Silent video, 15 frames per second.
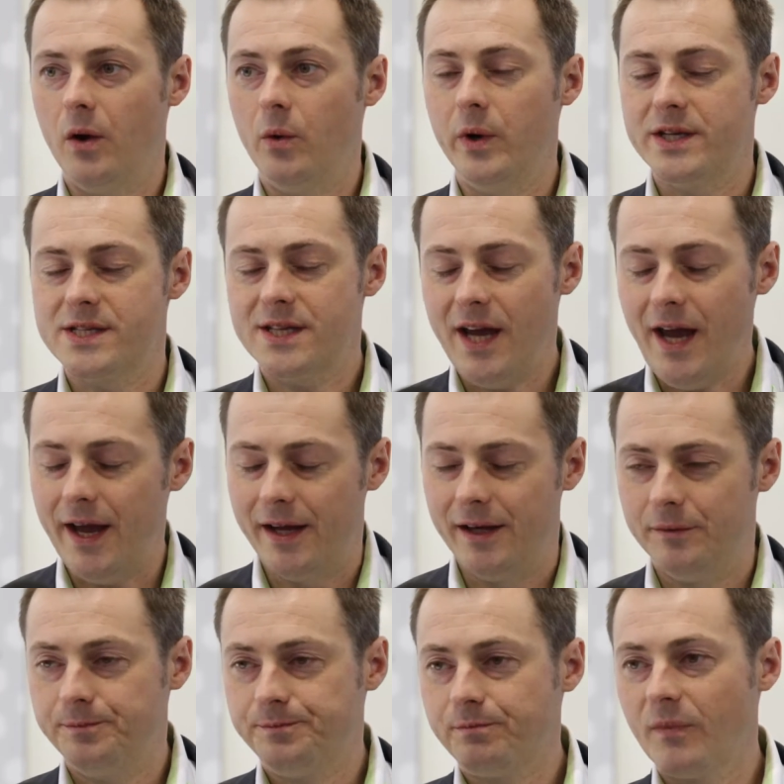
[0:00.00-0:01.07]
we
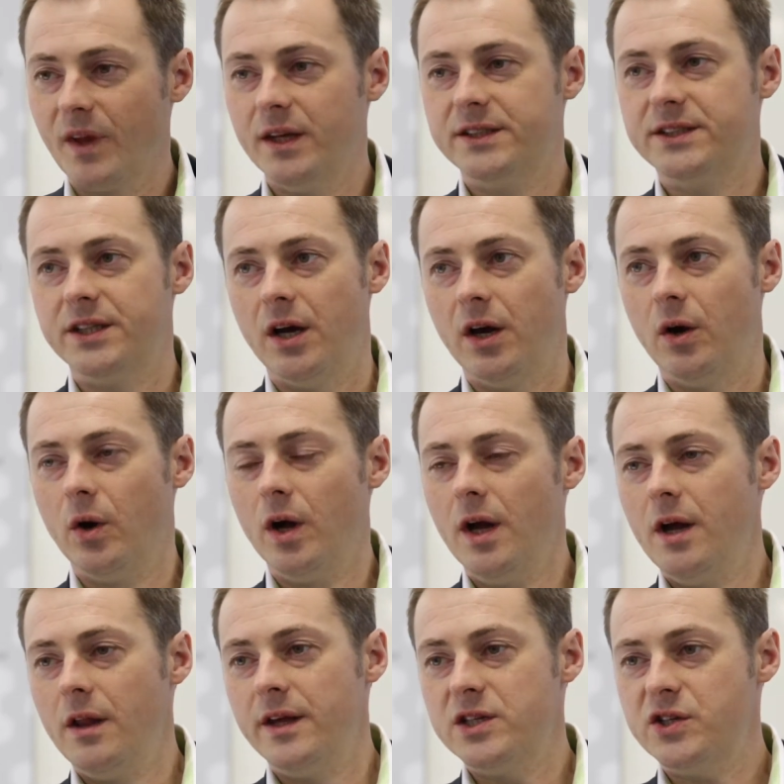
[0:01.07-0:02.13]
scale. So
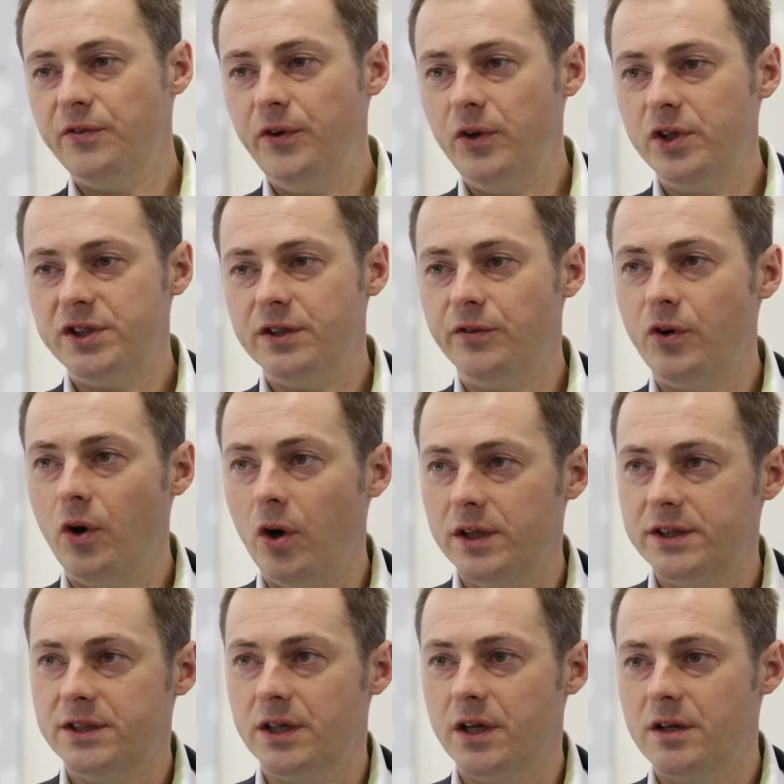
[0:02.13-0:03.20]
there's first, of
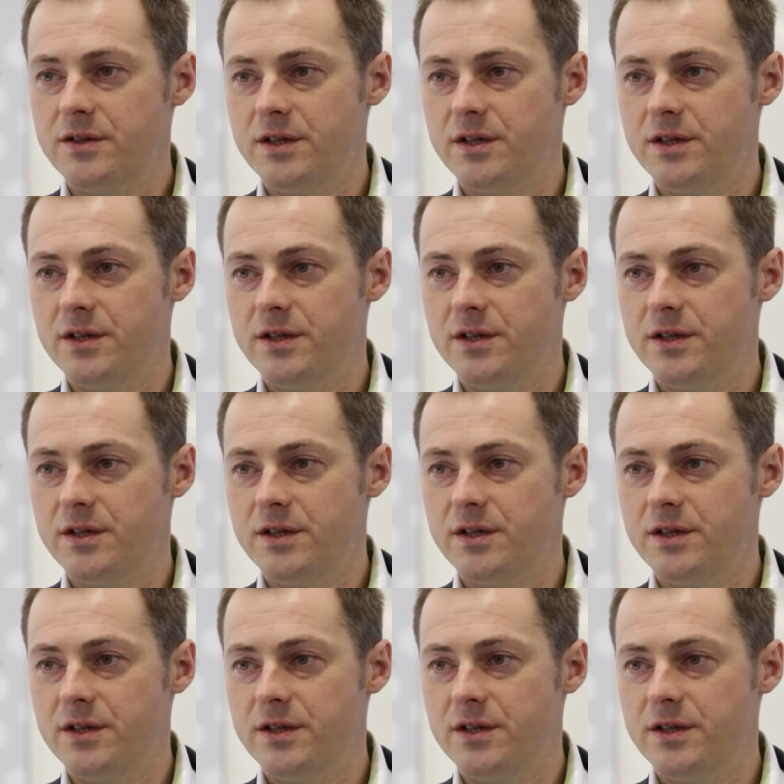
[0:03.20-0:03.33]
course,